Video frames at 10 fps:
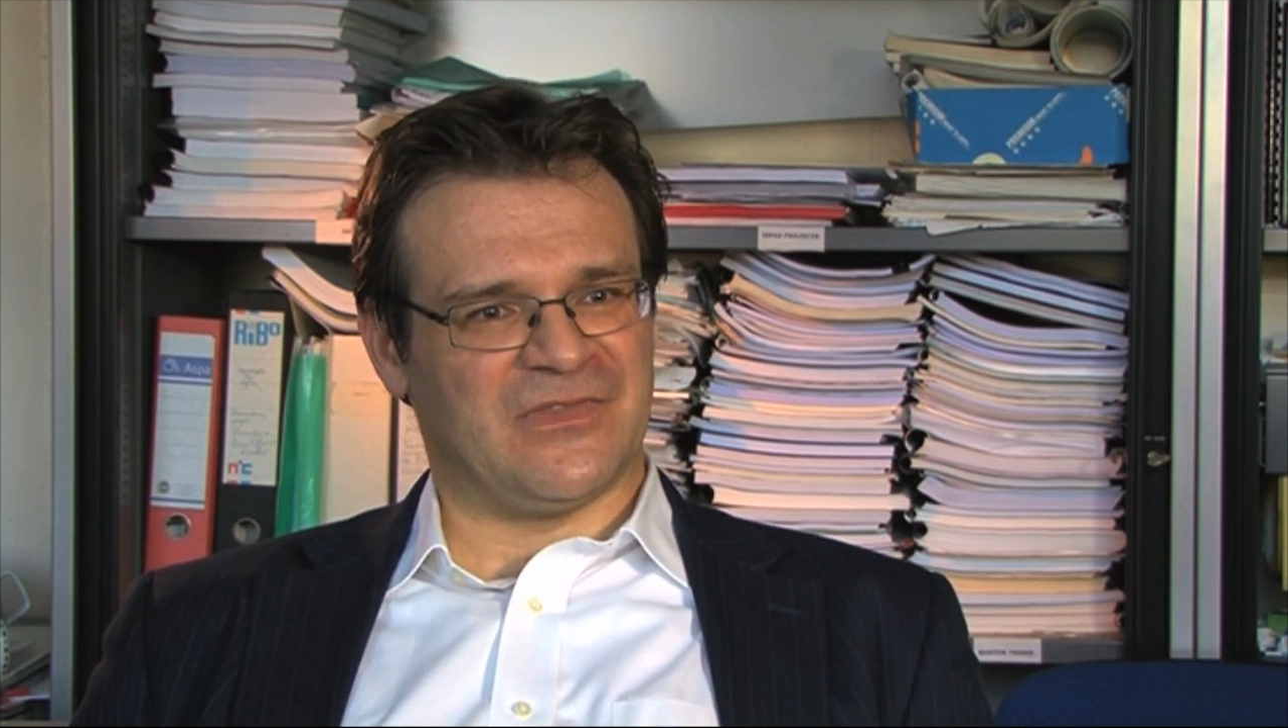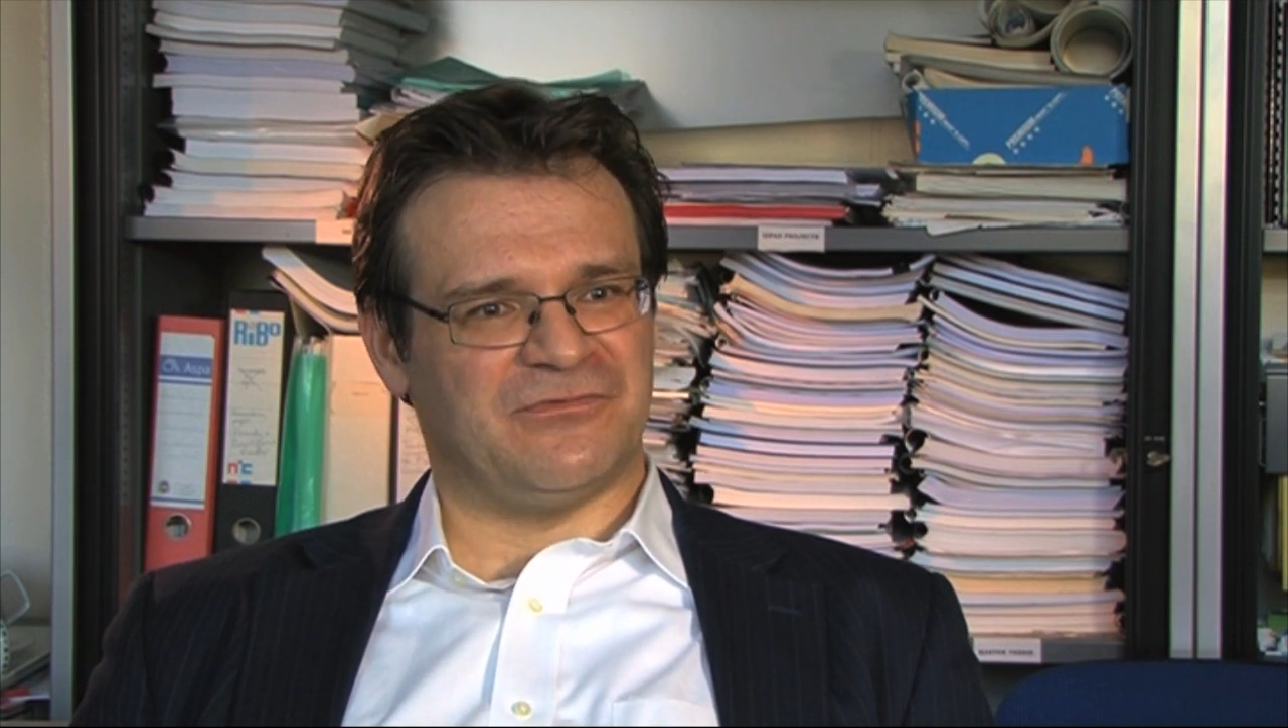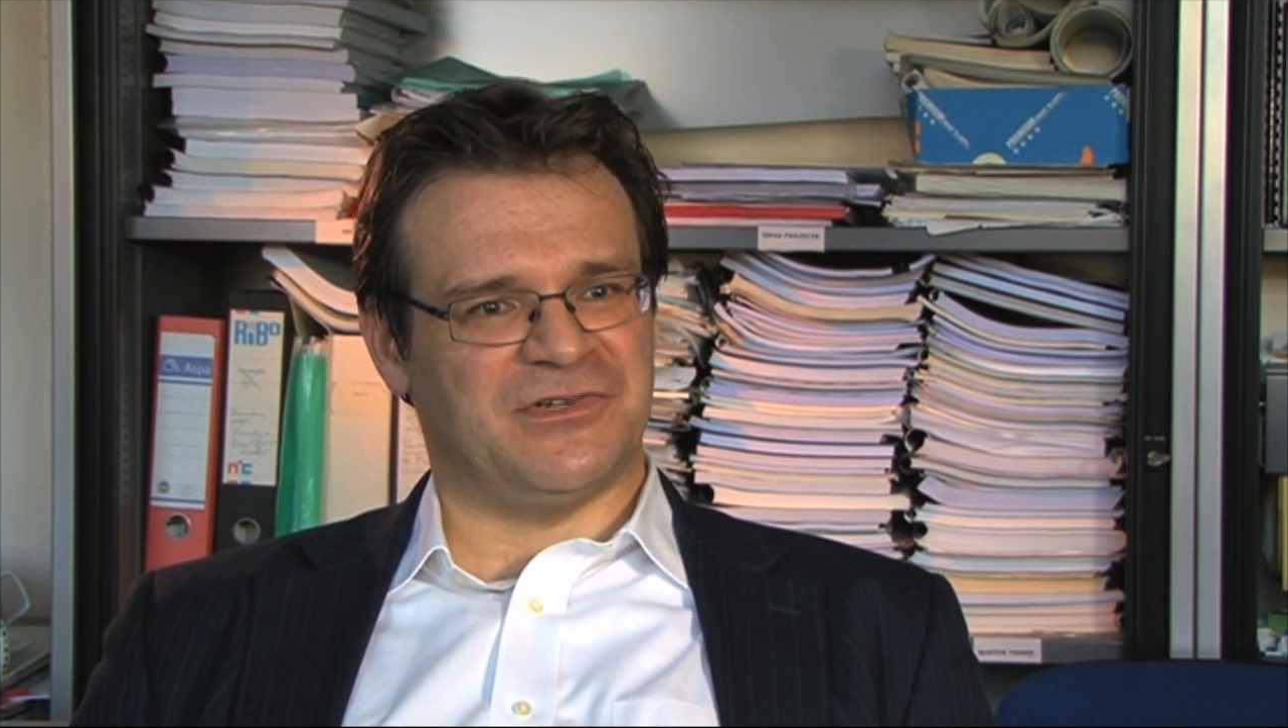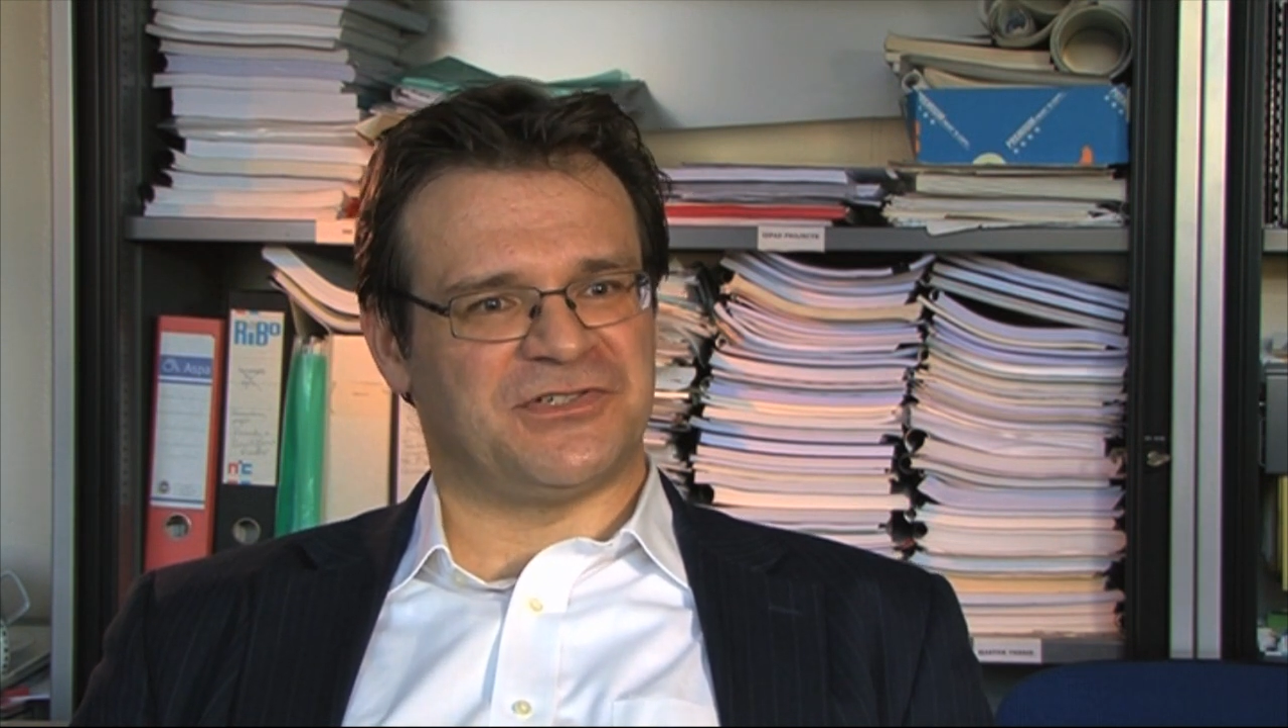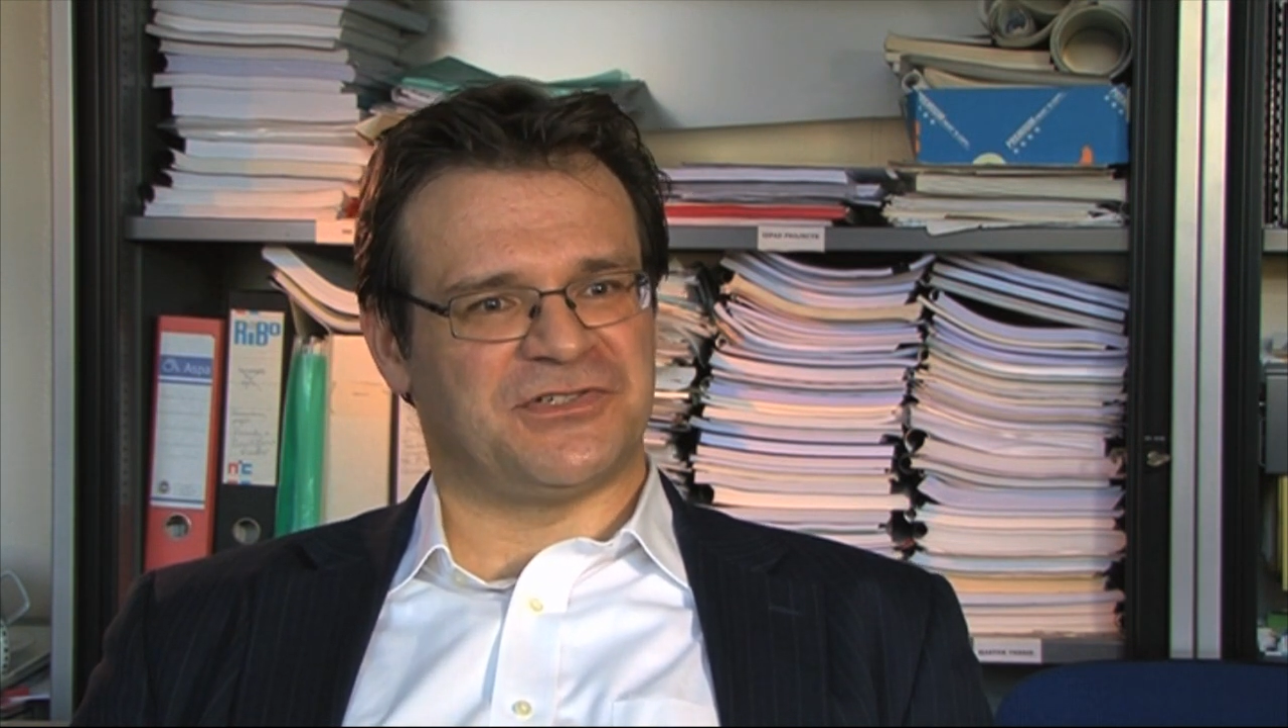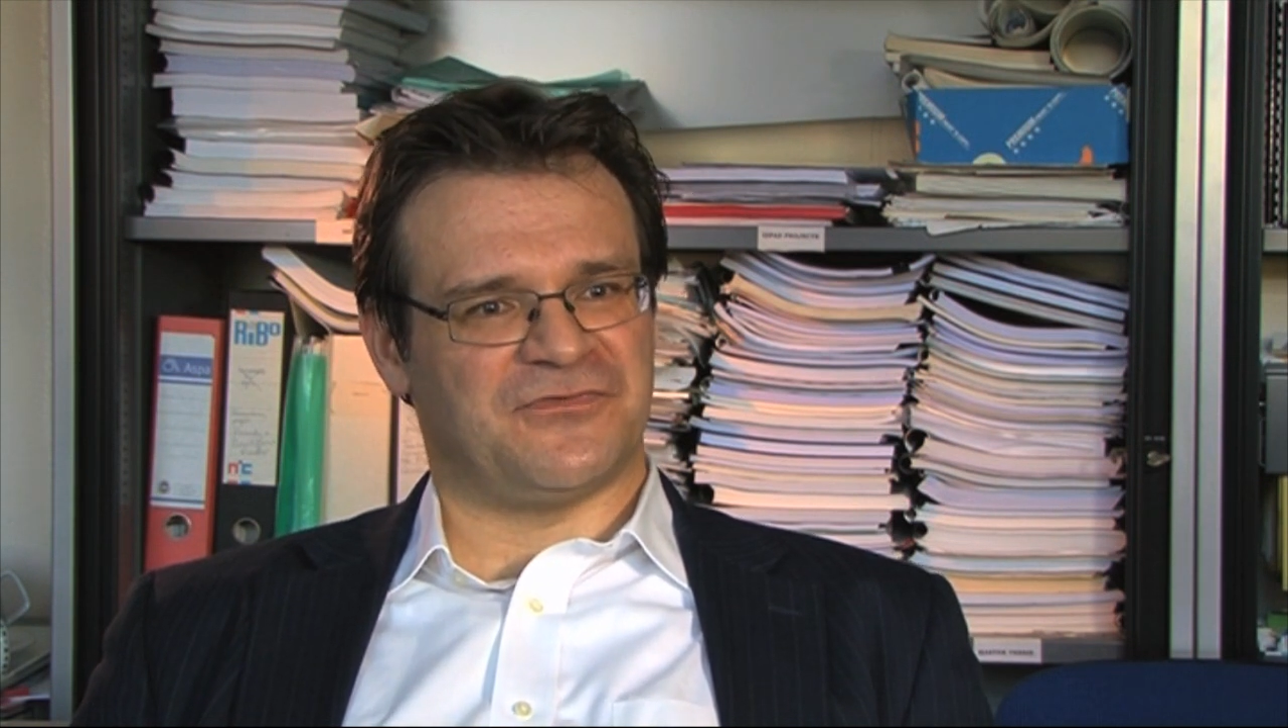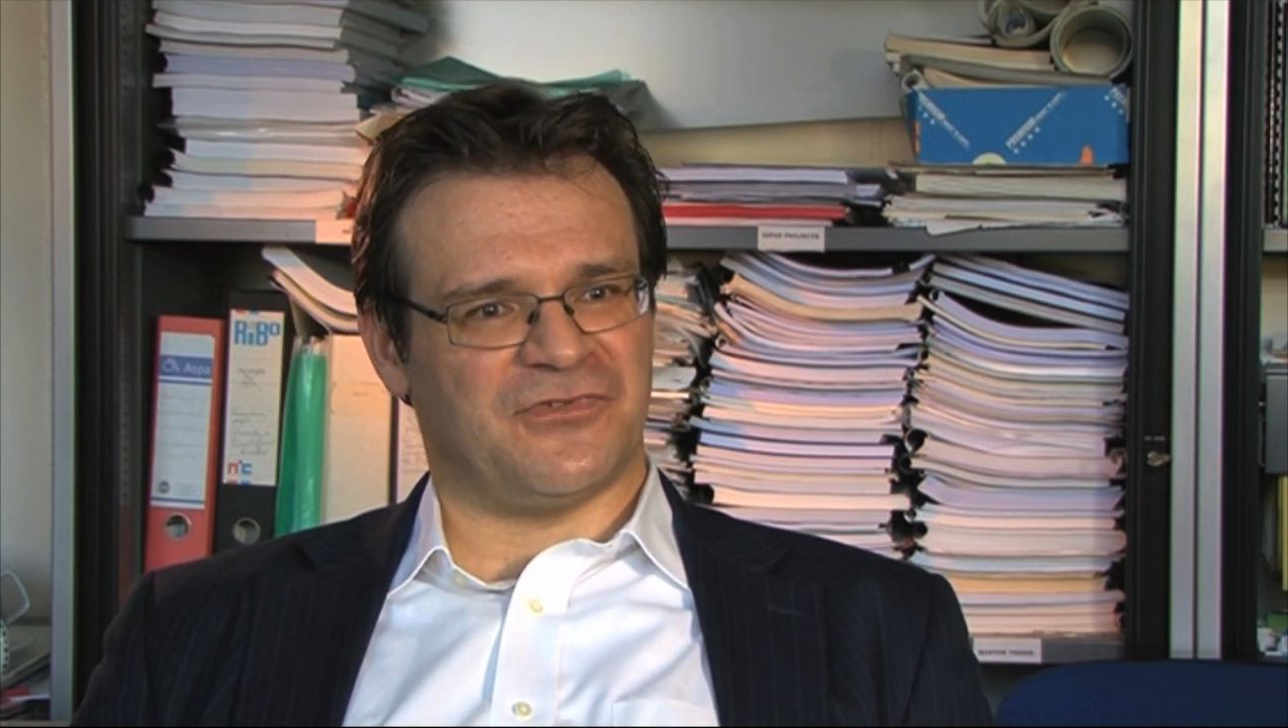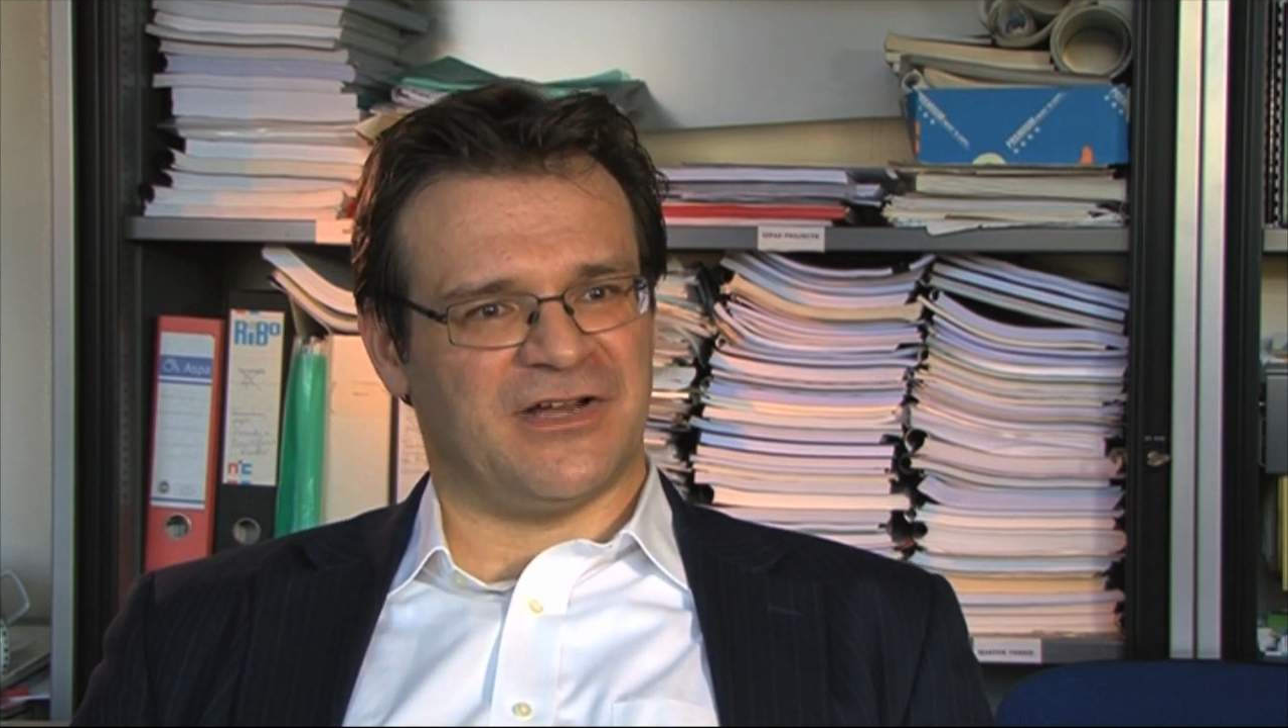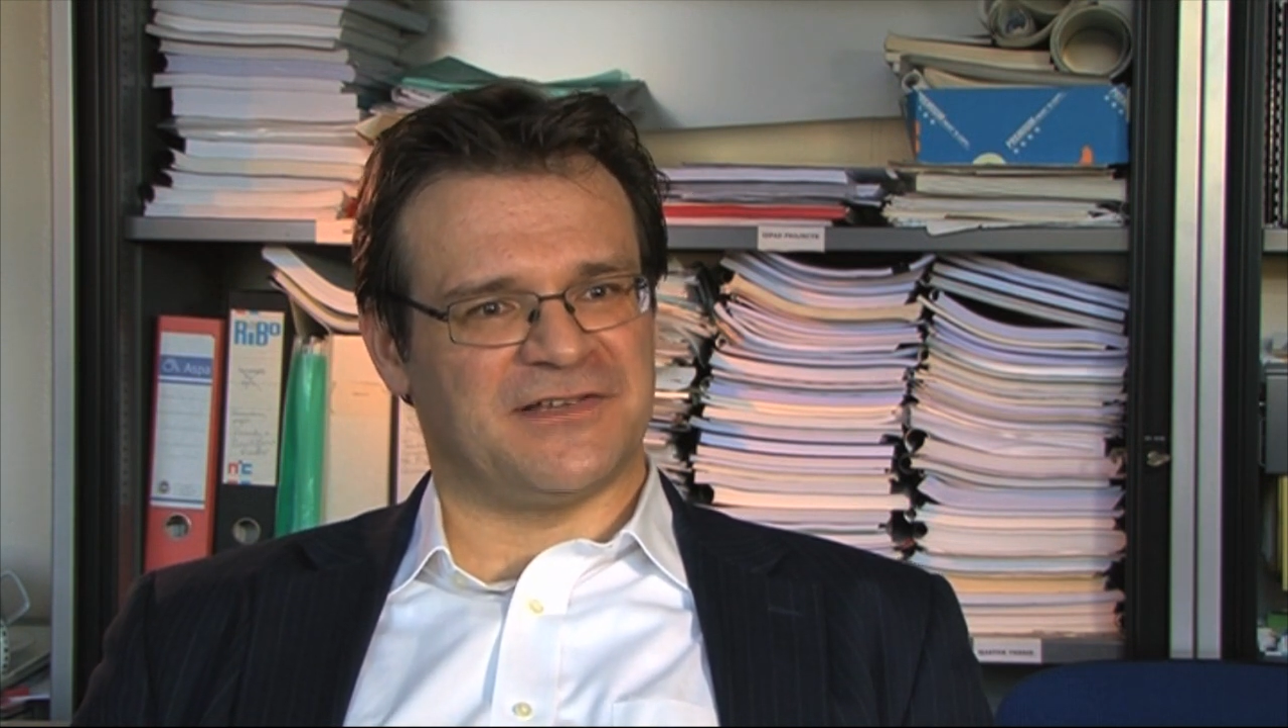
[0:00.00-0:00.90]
which for